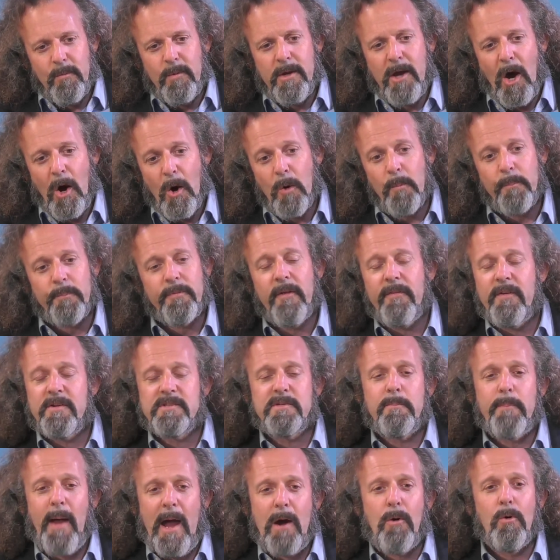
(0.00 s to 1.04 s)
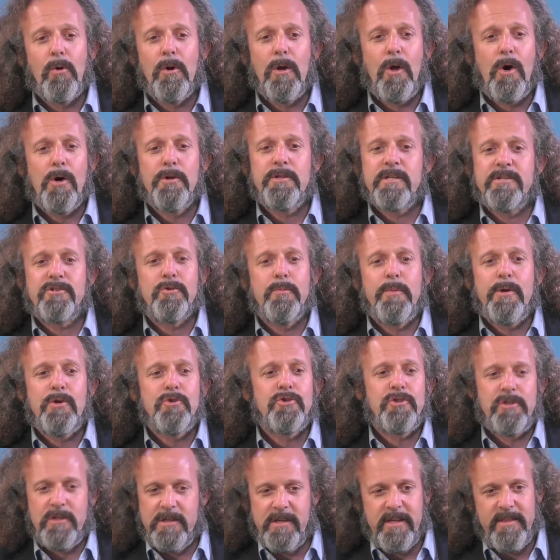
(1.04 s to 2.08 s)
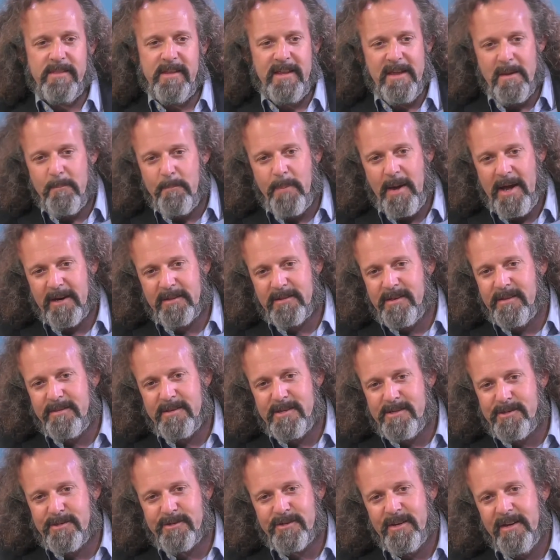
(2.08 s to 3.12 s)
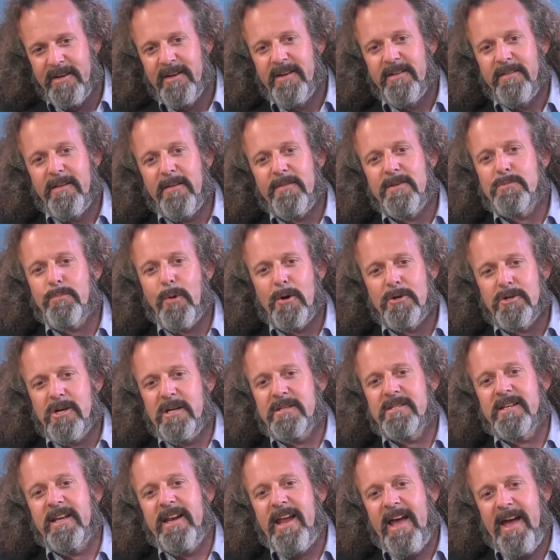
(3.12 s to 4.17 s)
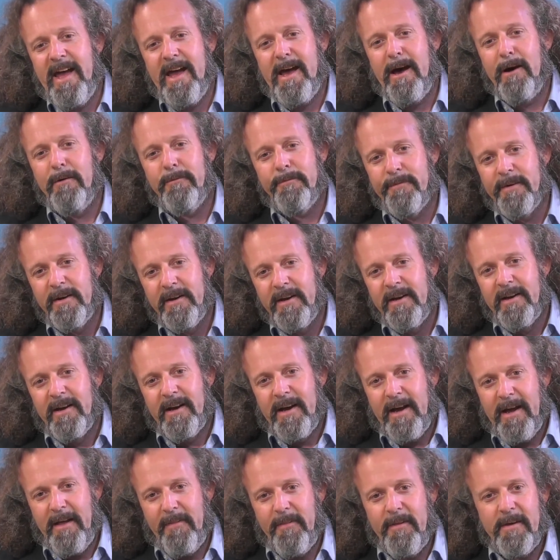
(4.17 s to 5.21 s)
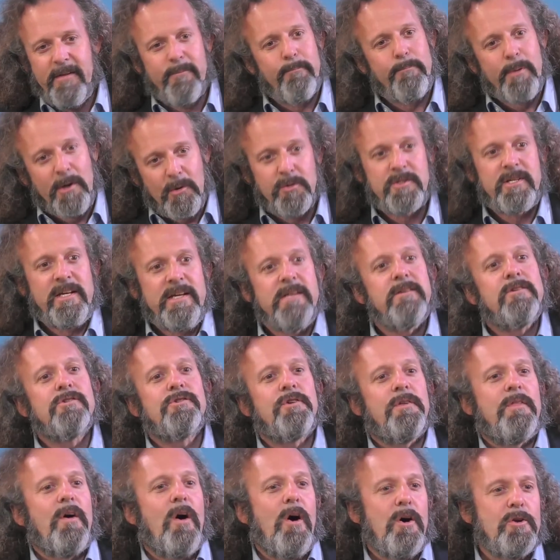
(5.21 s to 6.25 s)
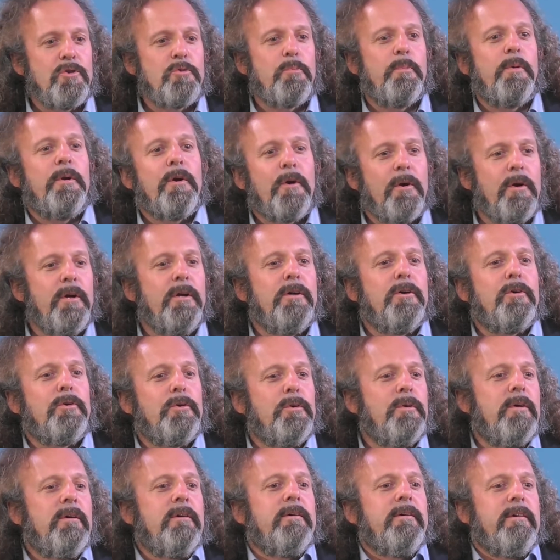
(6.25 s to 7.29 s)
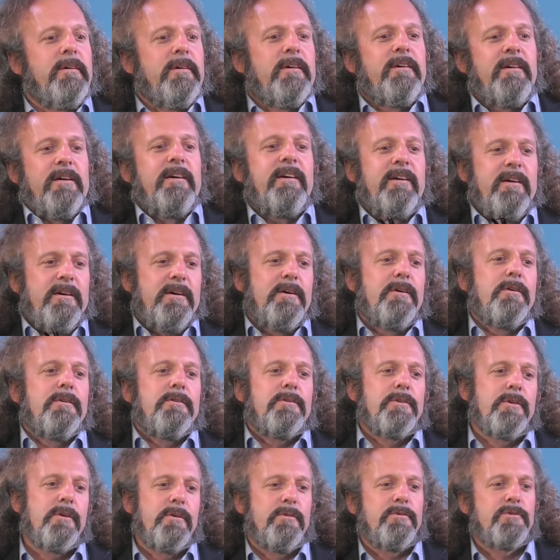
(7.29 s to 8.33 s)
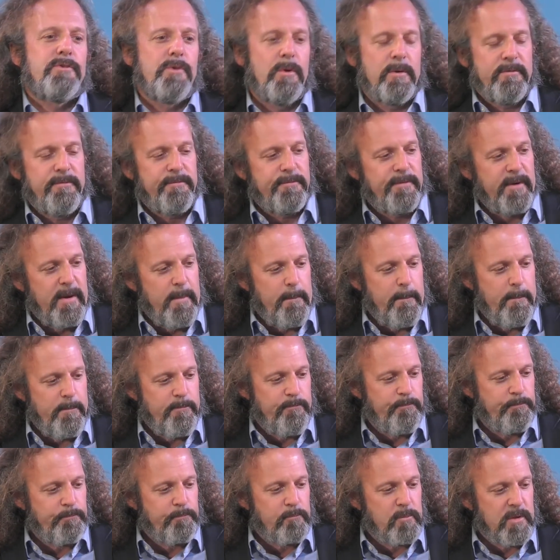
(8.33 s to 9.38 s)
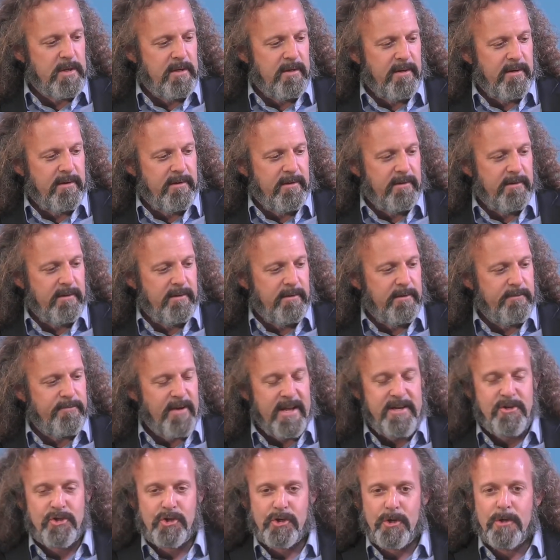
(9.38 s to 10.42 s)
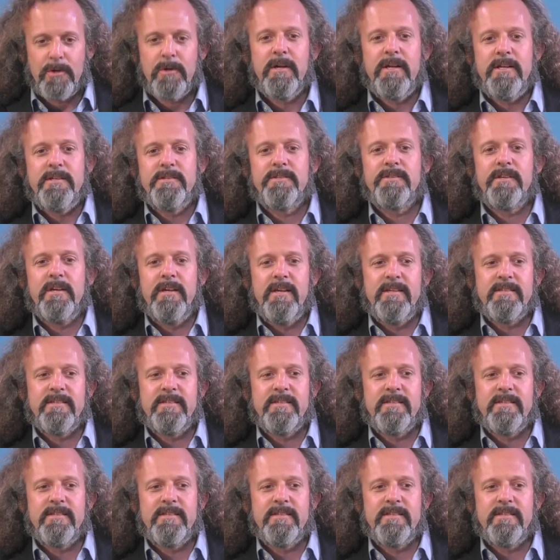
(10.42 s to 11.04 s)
hope that there's a power law distribution in the impact that these projects can have, and that built into the entrepreneurial sort of adventure is